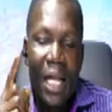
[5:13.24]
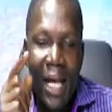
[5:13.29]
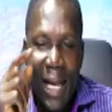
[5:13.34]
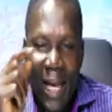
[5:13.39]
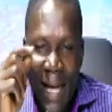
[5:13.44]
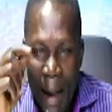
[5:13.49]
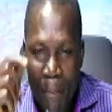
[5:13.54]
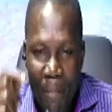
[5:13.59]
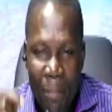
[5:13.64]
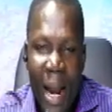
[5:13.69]

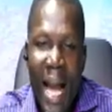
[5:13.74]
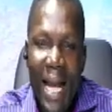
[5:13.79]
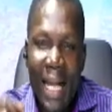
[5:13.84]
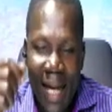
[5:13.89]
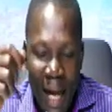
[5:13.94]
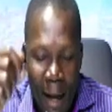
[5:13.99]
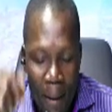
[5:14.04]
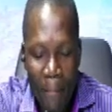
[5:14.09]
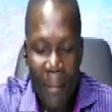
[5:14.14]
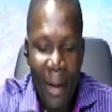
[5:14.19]
Na bra
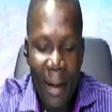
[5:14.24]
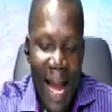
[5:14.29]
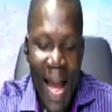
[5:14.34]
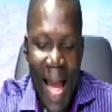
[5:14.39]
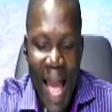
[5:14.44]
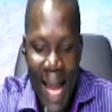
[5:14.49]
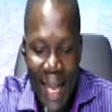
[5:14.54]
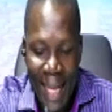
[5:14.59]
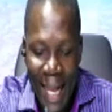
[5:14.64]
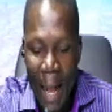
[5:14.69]
camera
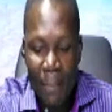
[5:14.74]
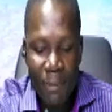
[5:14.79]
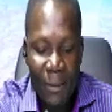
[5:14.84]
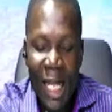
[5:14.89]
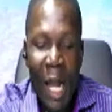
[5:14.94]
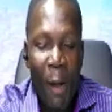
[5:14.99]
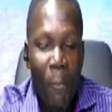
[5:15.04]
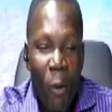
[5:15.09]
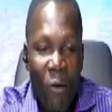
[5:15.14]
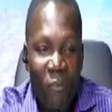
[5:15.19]
e
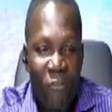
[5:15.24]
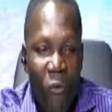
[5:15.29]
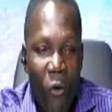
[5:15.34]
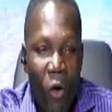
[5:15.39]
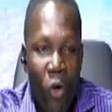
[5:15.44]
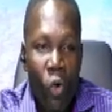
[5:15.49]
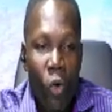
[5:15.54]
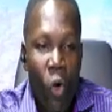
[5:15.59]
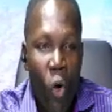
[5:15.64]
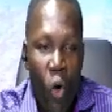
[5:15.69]
capture
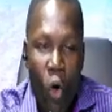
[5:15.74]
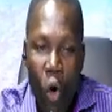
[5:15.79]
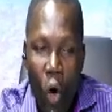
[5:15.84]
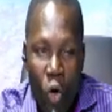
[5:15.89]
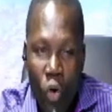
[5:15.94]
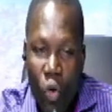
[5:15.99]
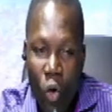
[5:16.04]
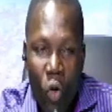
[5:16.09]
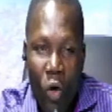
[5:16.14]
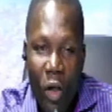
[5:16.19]
abofo no
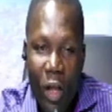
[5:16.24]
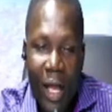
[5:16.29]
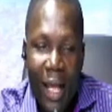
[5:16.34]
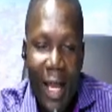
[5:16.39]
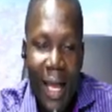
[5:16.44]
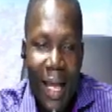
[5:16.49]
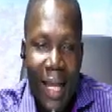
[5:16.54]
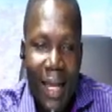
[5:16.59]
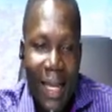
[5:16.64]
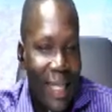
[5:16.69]
ono
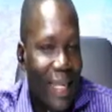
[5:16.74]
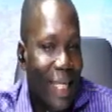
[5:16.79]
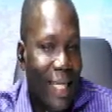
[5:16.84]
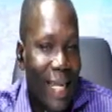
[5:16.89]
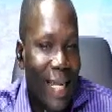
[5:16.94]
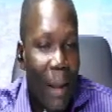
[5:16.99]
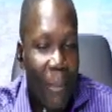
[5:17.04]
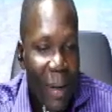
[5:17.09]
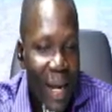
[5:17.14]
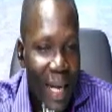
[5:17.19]

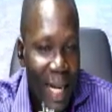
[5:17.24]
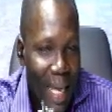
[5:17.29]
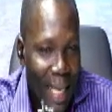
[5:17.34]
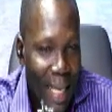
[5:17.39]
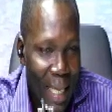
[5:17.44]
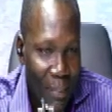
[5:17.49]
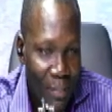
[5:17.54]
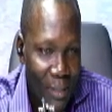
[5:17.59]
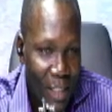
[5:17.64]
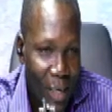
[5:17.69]
camera na
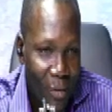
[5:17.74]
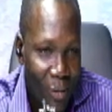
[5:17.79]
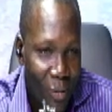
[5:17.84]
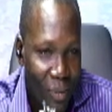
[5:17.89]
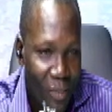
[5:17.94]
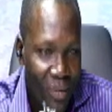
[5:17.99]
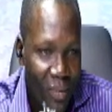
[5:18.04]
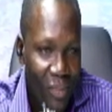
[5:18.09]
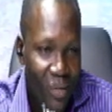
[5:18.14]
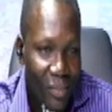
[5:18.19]
capture no
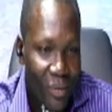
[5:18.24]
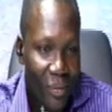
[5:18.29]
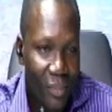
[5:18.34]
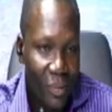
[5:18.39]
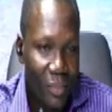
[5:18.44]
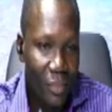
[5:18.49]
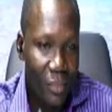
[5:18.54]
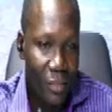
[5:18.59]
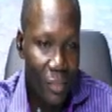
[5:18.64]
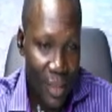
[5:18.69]

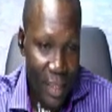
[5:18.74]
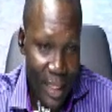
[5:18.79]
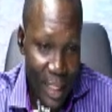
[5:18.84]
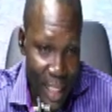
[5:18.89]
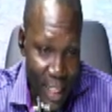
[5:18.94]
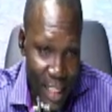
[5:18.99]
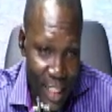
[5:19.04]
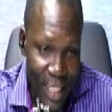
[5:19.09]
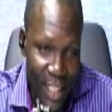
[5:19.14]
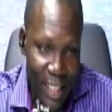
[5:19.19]
tie
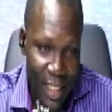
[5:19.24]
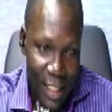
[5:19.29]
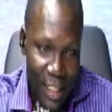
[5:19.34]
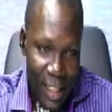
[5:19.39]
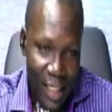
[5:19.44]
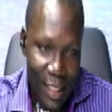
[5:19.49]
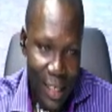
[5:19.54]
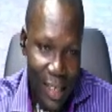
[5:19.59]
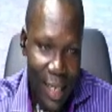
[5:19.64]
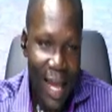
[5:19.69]
niye
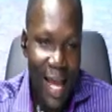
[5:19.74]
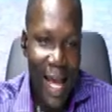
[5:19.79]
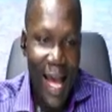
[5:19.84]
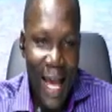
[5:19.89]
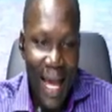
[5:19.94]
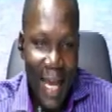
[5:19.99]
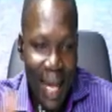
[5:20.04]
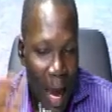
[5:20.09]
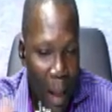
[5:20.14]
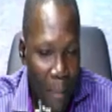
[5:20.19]

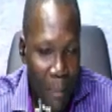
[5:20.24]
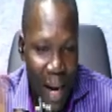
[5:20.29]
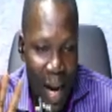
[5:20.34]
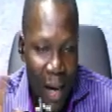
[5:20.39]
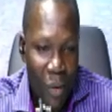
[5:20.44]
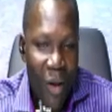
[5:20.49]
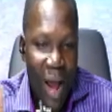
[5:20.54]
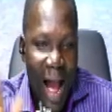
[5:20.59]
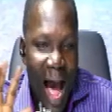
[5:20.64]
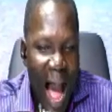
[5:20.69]
camera
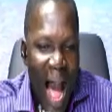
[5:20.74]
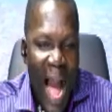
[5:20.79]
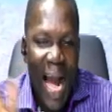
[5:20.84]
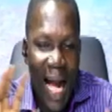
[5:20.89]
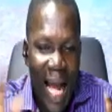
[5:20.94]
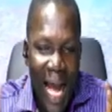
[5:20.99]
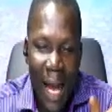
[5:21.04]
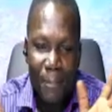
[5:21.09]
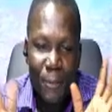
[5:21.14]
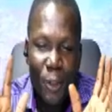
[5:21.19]
no an
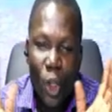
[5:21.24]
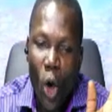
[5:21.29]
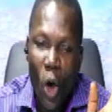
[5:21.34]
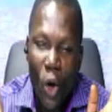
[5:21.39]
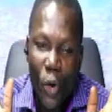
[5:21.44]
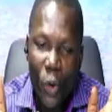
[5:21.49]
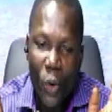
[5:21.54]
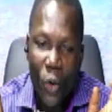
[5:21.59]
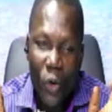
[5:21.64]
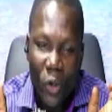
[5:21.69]
capture
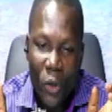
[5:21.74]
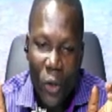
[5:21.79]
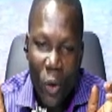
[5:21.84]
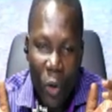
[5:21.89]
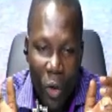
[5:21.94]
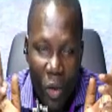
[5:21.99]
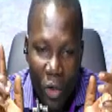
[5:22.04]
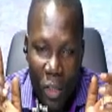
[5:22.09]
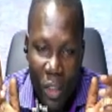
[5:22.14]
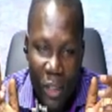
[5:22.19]
no
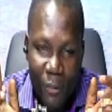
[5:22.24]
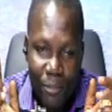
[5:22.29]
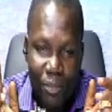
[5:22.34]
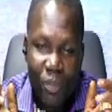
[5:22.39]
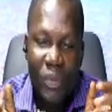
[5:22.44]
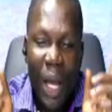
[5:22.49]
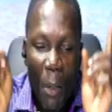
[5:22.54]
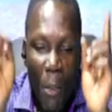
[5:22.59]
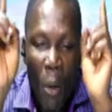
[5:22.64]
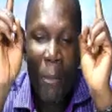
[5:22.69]

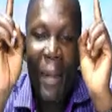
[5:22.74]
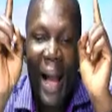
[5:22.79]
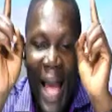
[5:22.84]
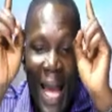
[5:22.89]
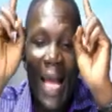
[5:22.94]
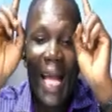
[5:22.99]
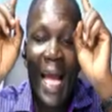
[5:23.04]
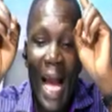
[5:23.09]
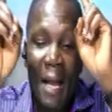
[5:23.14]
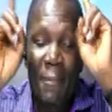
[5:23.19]
nemum e
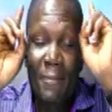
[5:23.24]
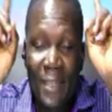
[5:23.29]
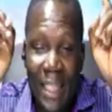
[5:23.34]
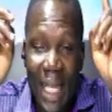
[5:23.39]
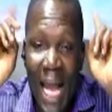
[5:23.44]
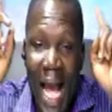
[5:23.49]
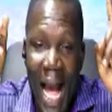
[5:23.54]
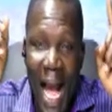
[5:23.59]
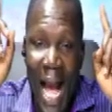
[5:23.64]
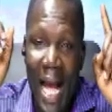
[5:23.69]
capture
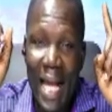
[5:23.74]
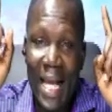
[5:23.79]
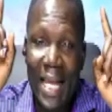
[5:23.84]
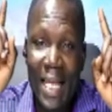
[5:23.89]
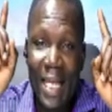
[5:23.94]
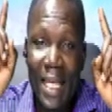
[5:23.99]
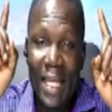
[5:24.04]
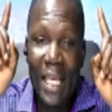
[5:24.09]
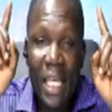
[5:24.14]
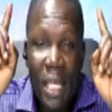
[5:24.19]

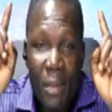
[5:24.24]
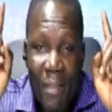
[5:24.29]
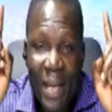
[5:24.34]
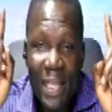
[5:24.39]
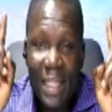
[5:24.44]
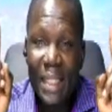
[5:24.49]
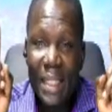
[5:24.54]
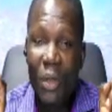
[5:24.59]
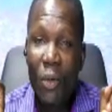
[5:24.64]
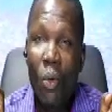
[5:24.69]

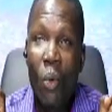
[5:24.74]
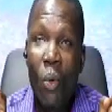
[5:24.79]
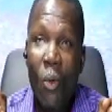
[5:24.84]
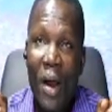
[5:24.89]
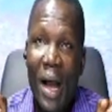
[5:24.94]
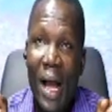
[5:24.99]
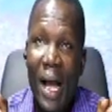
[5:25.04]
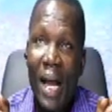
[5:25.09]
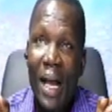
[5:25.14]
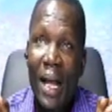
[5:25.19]
image no ko
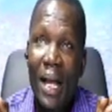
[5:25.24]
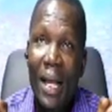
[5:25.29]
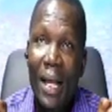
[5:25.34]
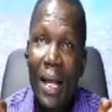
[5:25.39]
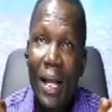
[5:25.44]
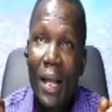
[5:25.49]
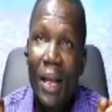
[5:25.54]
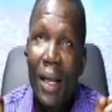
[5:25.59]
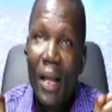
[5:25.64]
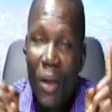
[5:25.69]

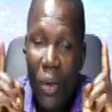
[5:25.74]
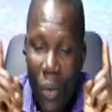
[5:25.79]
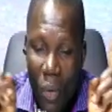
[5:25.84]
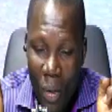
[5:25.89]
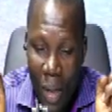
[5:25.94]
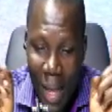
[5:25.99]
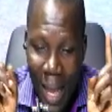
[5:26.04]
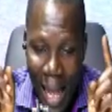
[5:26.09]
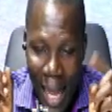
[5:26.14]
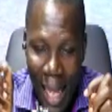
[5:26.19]

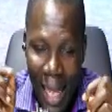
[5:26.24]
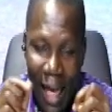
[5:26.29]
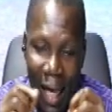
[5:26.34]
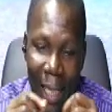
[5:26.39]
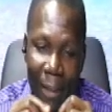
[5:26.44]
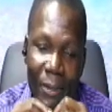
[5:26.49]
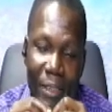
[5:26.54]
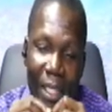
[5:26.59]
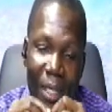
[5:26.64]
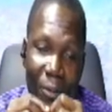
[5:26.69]
an
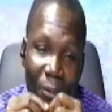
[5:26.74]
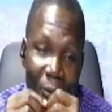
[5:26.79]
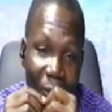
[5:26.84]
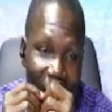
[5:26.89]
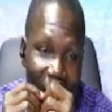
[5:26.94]
capture no